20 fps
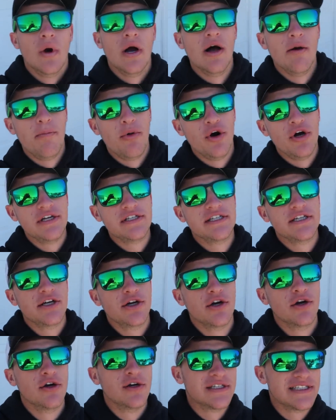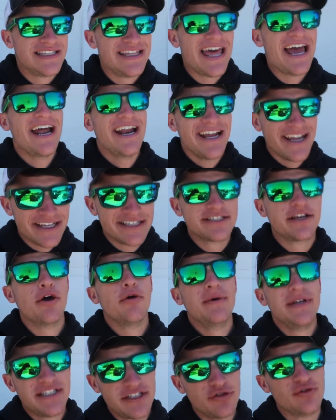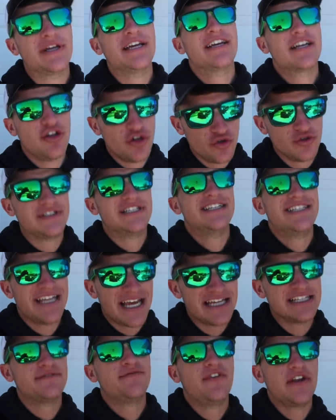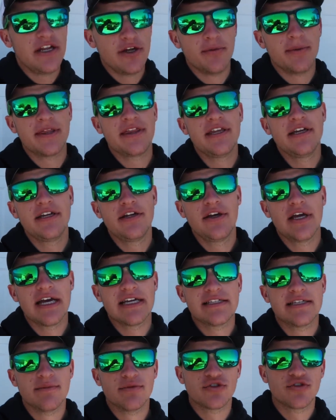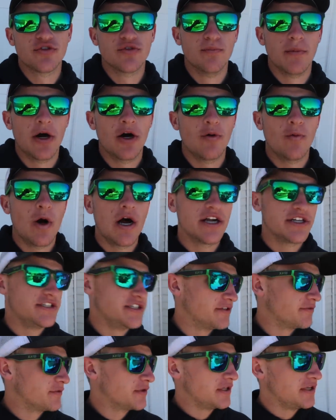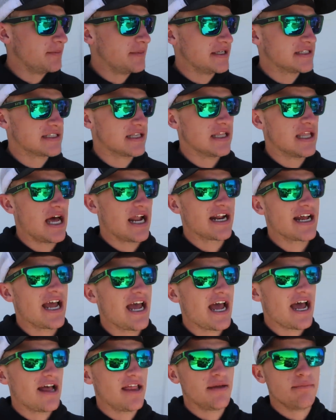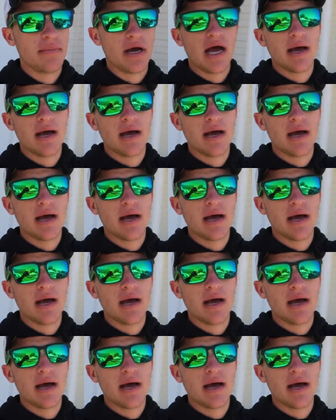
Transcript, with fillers: Well, boys and girls, that is going to conclude today's video, but thank you guys so much for watching. It really means a lot. I got Alan